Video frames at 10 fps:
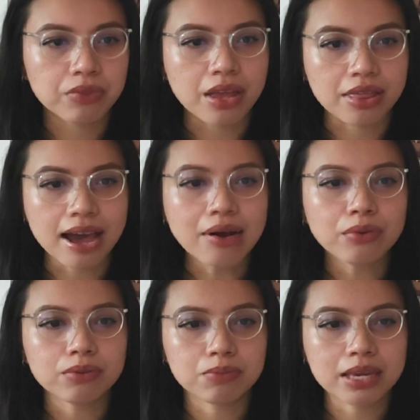That
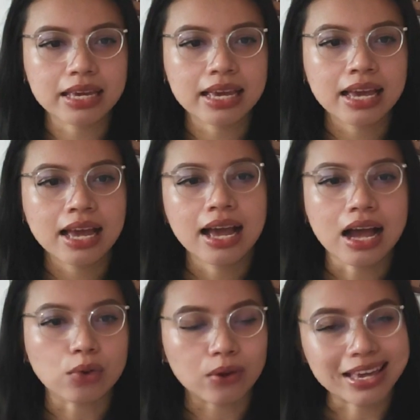would be
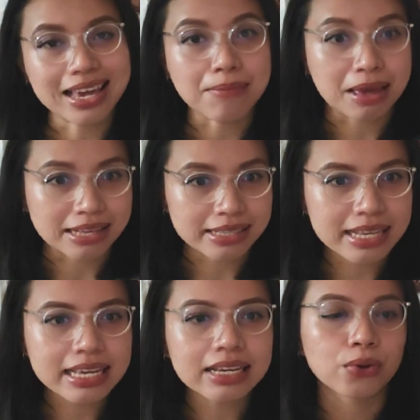Akwaeke
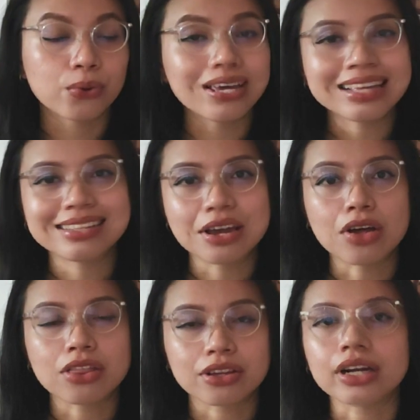Emezi, who is the
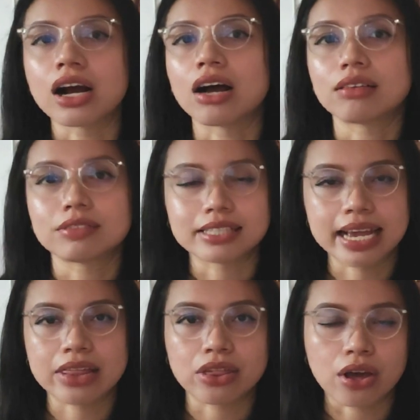author of The
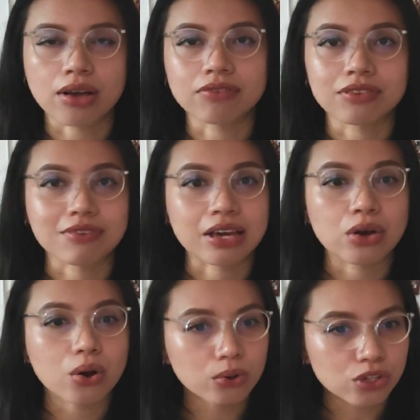Death of Vivek
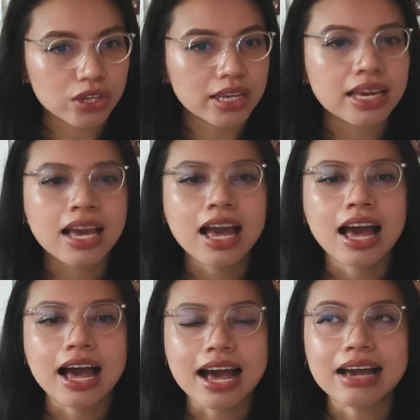Oji.
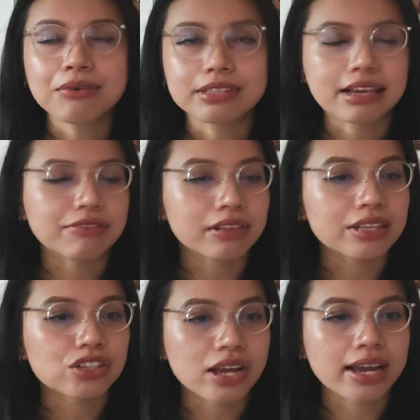I will
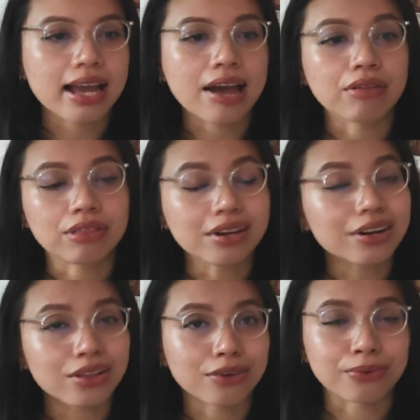definitely check out their
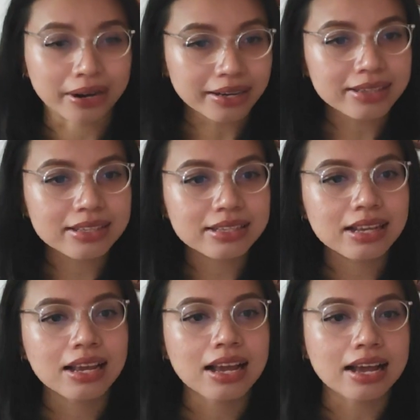other works,
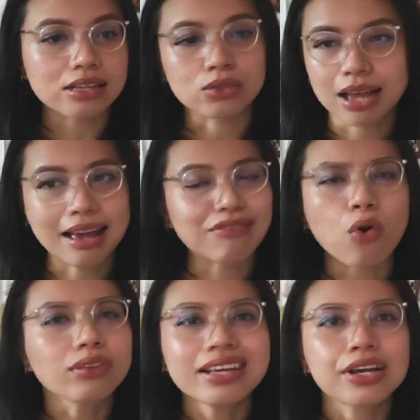as I've
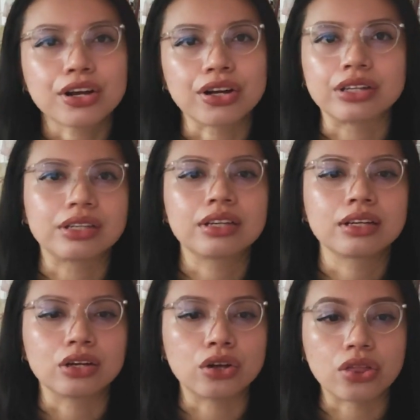only heard
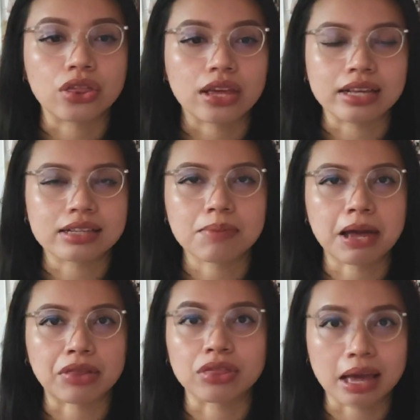good things
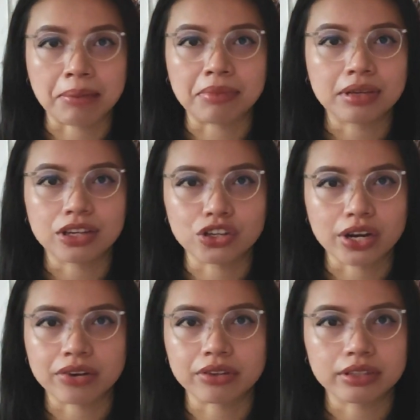about them in
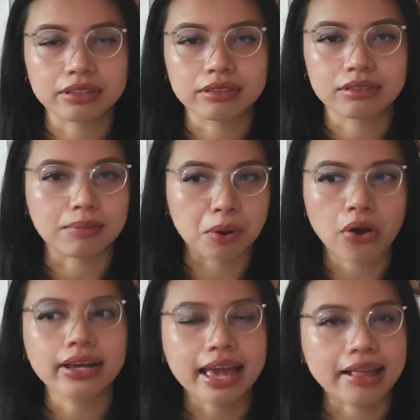general, the
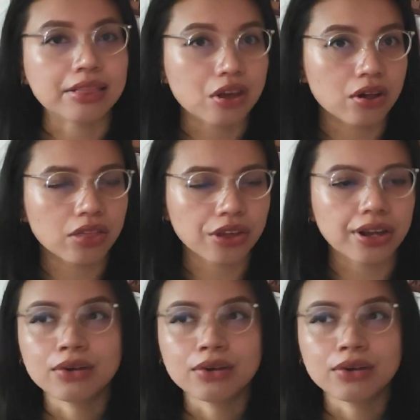book and the author.